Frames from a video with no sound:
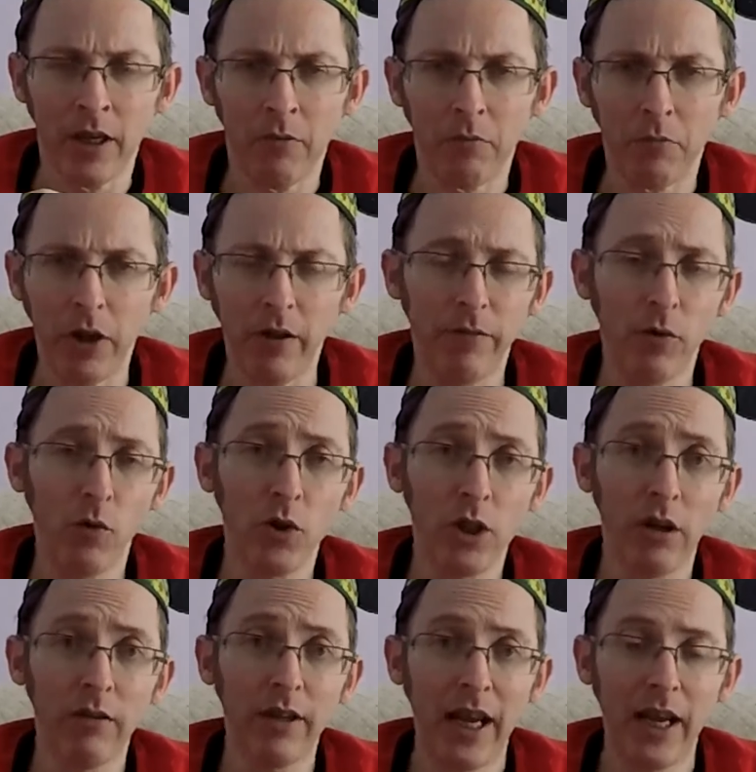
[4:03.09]
But you've
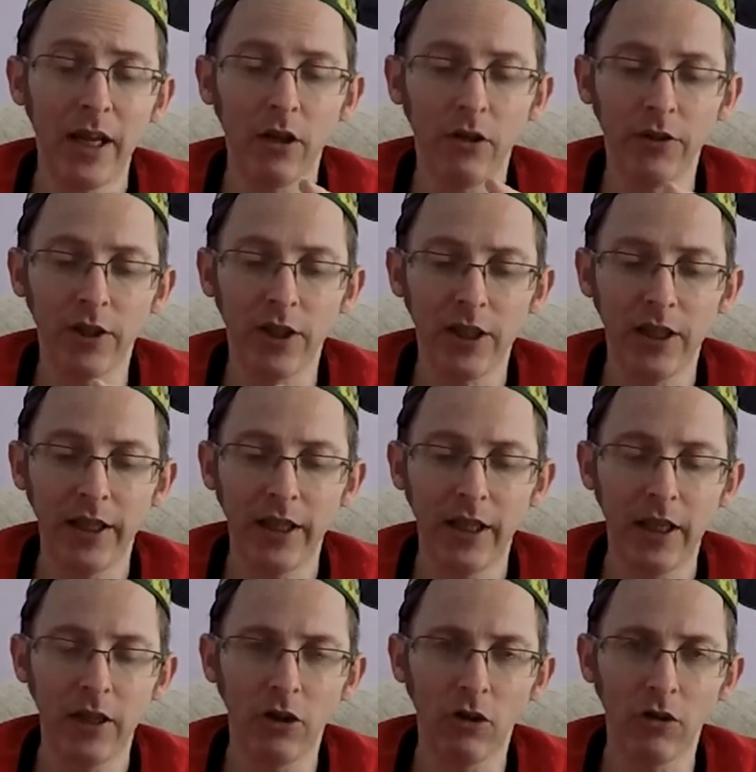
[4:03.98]
also now got the
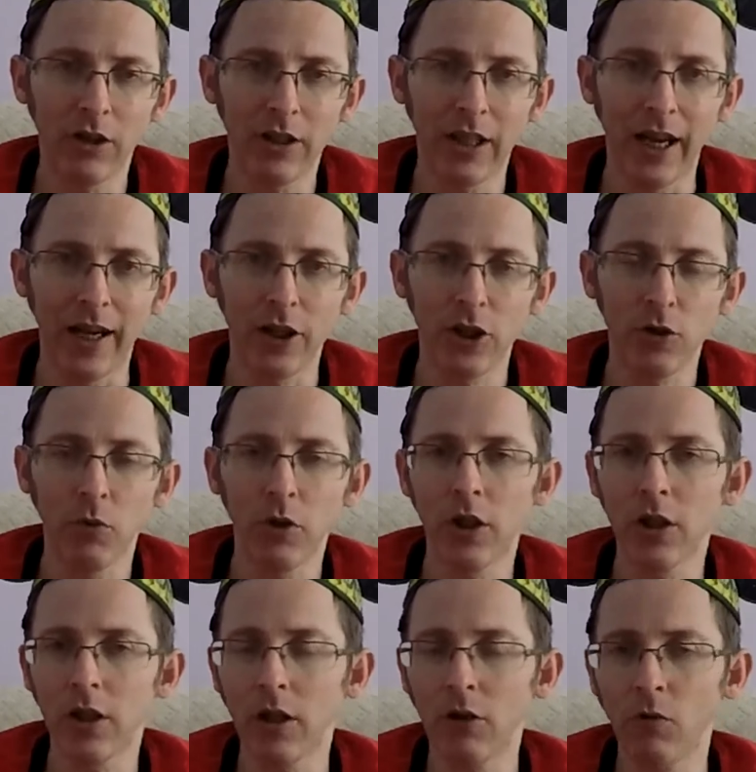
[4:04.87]
Slinky Dog Dash, which
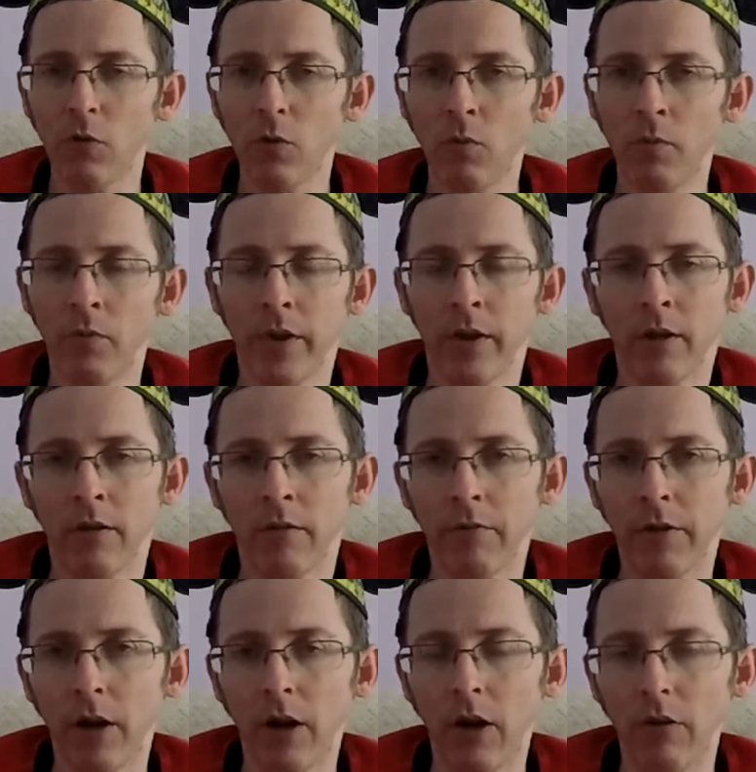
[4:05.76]
is a little
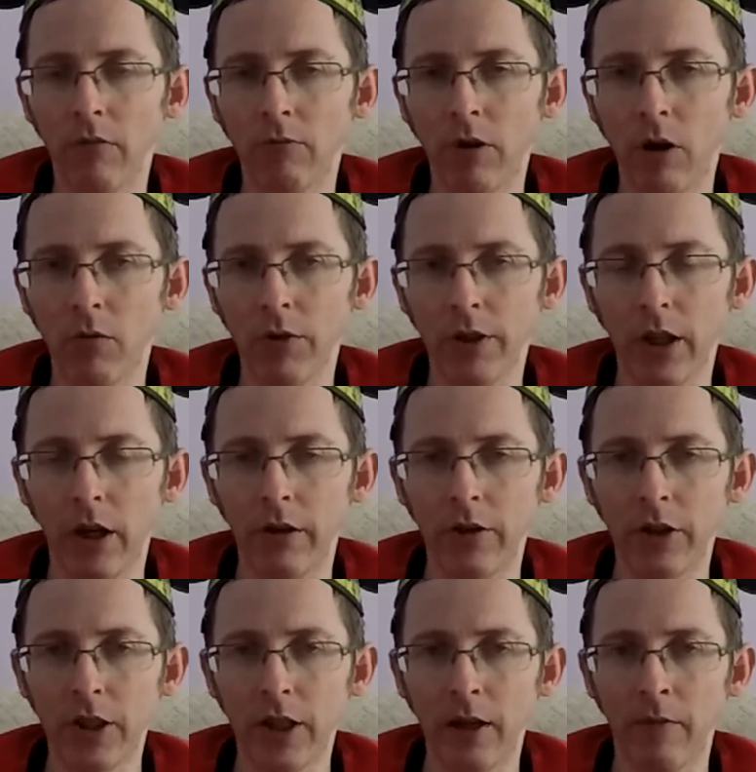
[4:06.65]
roller
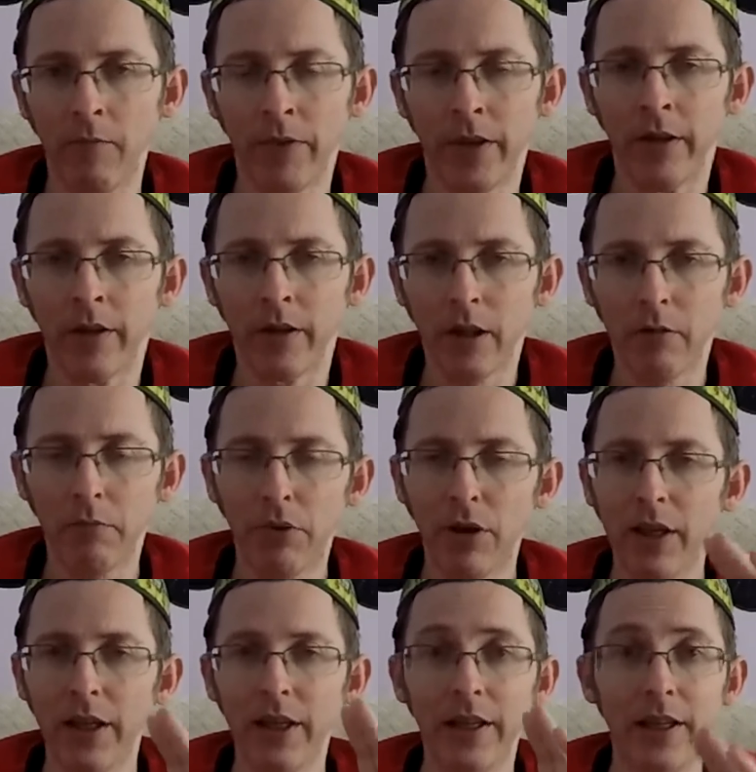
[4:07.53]
coaster,
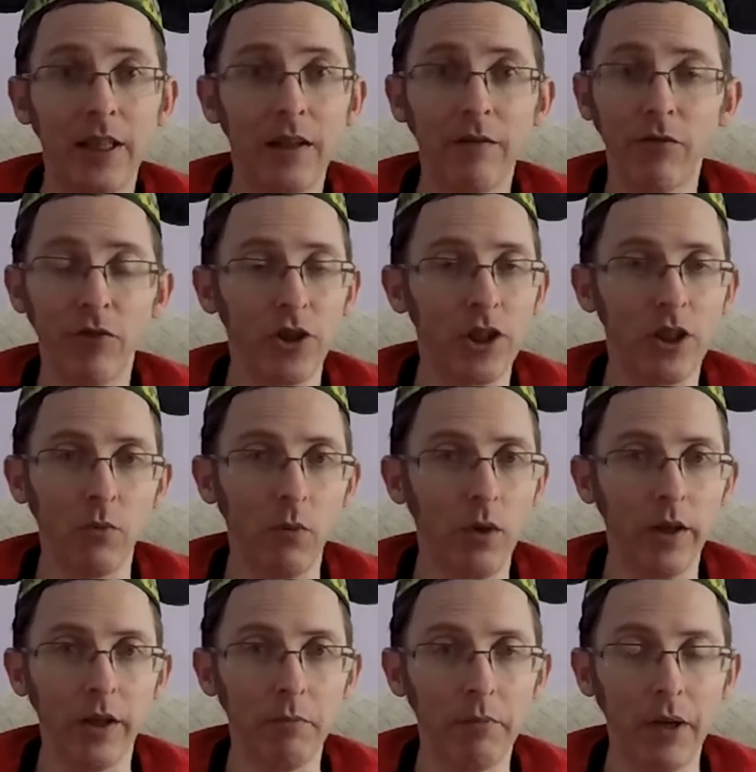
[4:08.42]
completely different to the
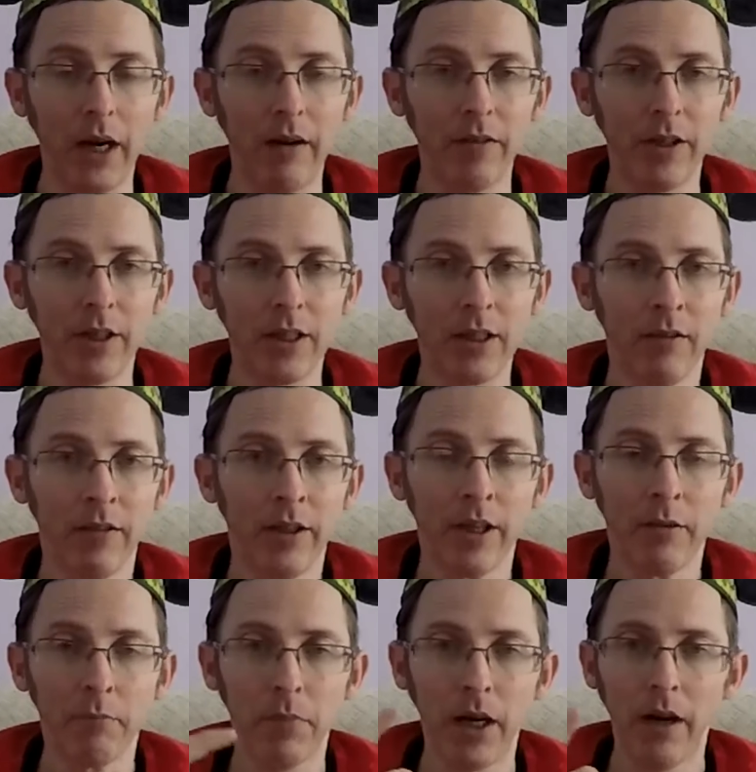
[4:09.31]
one in Paris.
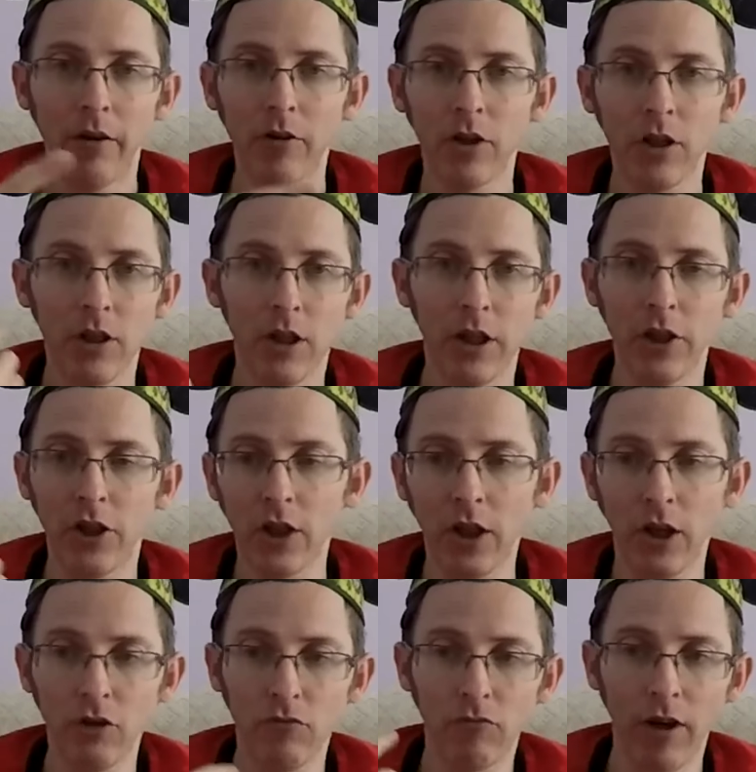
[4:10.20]
Paris just literally
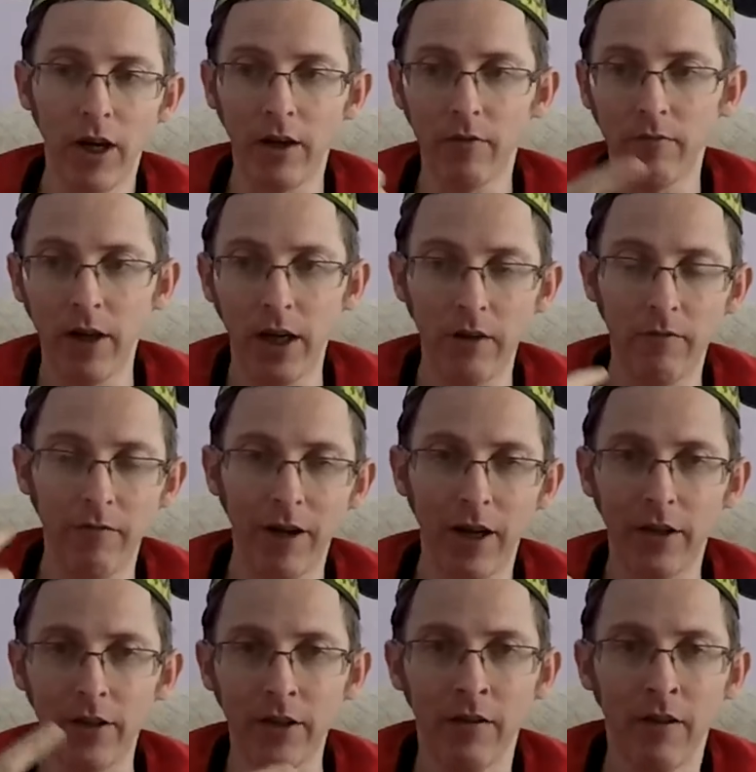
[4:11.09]
goes round and round and
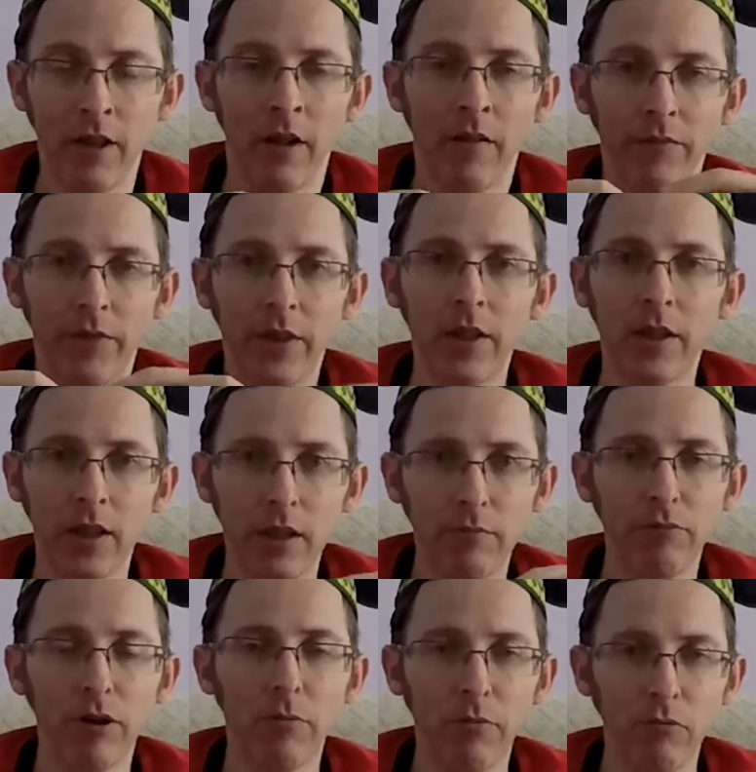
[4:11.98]
round. This is a
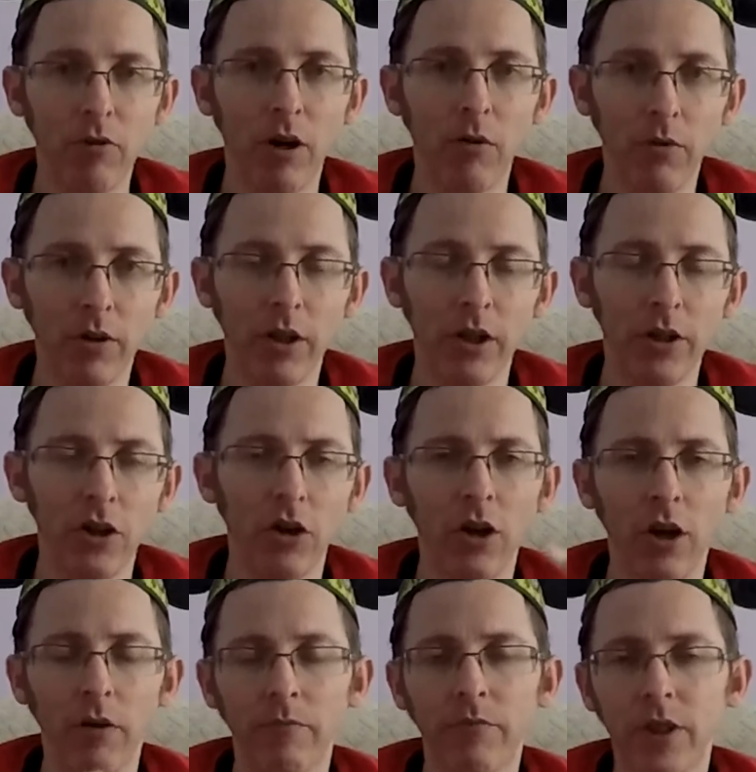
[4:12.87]
proper roller coaster,
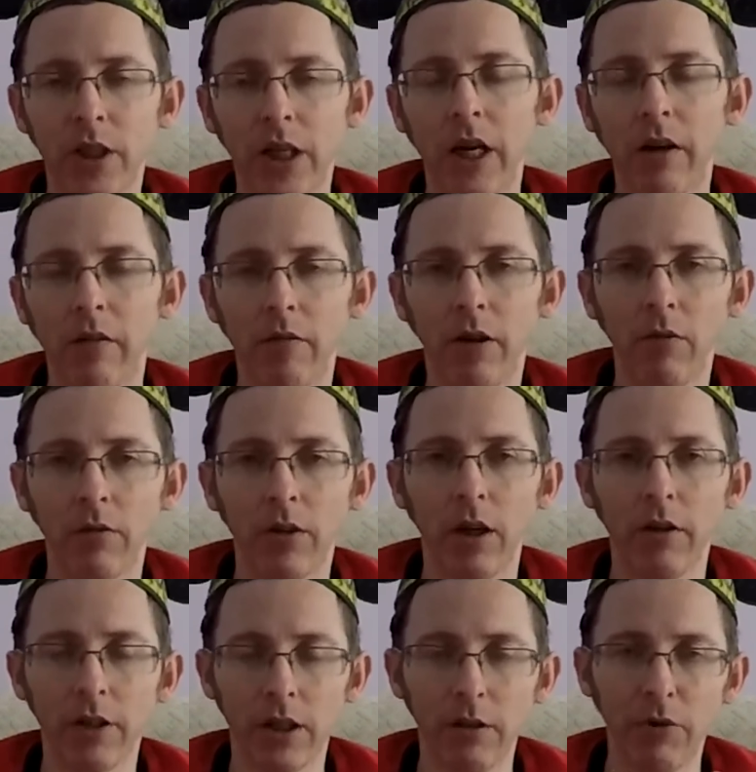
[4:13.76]
not a scary roller
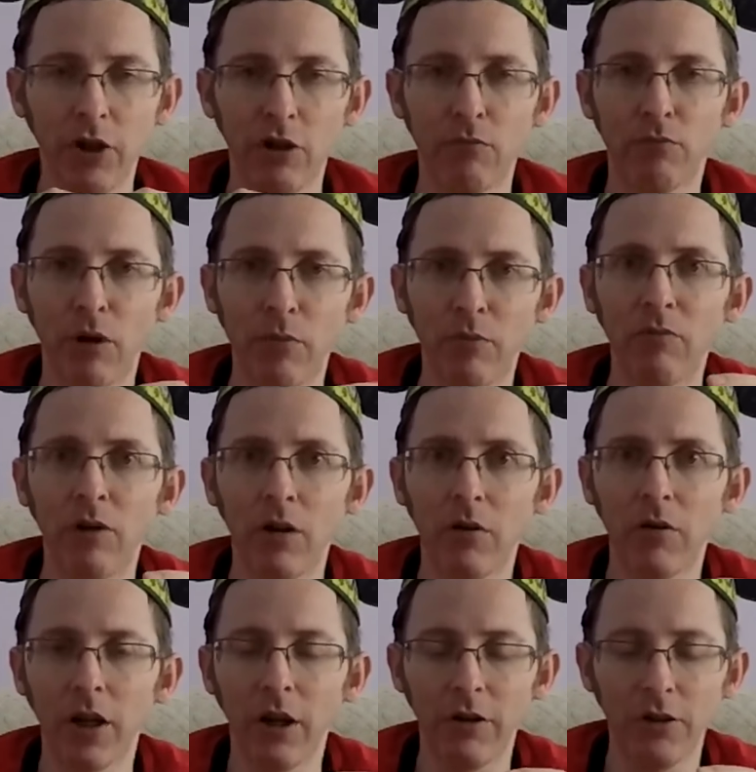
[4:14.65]
coaster, but it's a proper
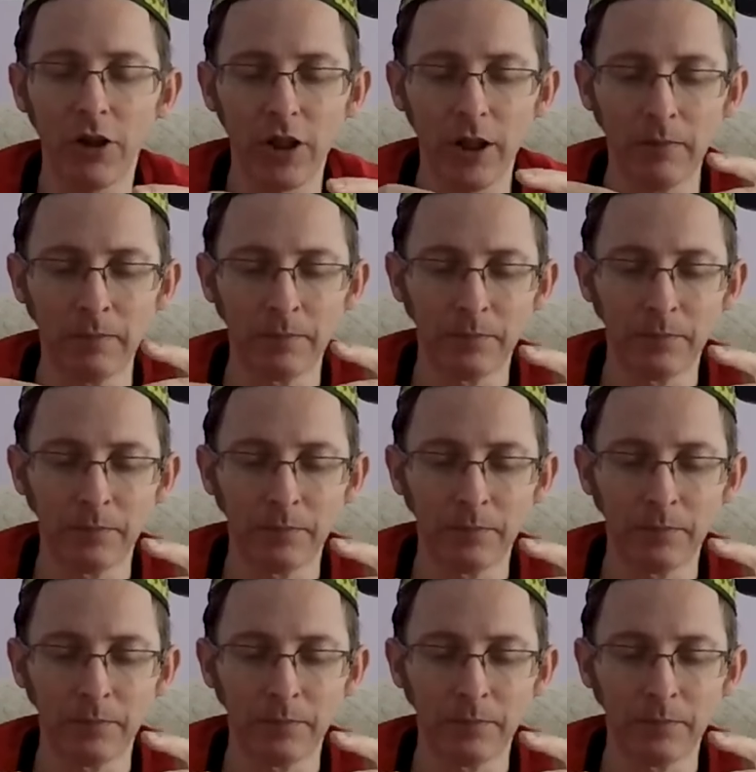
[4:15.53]
roller coaster.